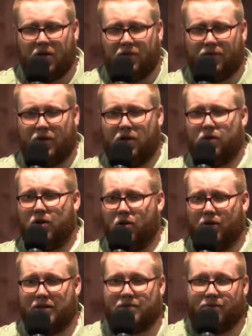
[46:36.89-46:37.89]
Good for you. Go
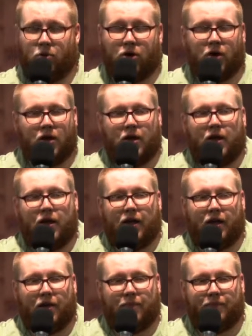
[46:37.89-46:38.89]
read some more.
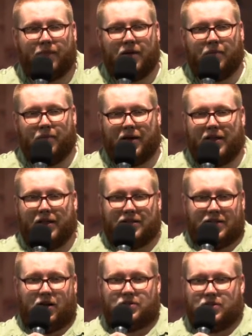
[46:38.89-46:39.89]
Um, but I
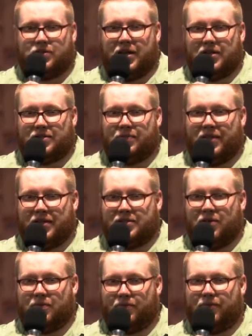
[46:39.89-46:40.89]
like to also take some
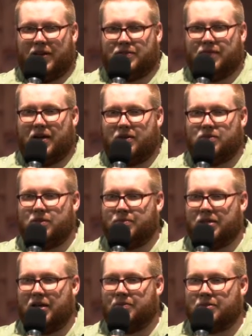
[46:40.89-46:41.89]
things at face value
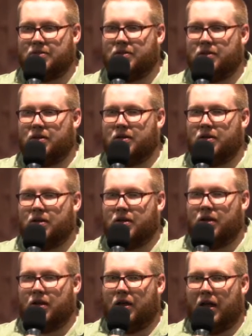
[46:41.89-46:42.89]
sometimes.
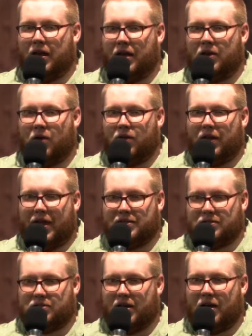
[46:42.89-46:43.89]
And I know that
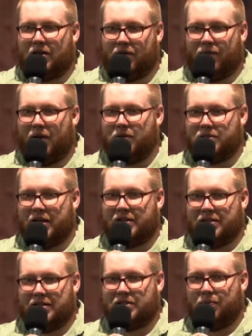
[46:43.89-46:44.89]
as a child, if I was
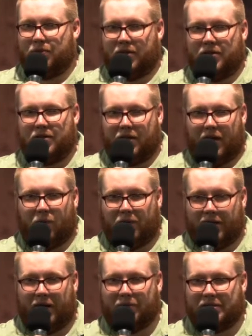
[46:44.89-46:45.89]
not disciplined, I
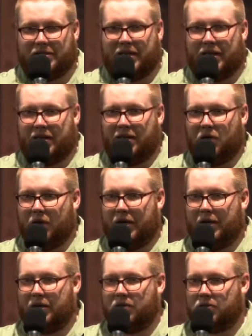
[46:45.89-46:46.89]
would not be standing here
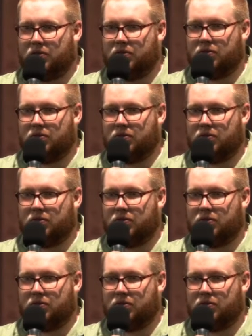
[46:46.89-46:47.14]
right now.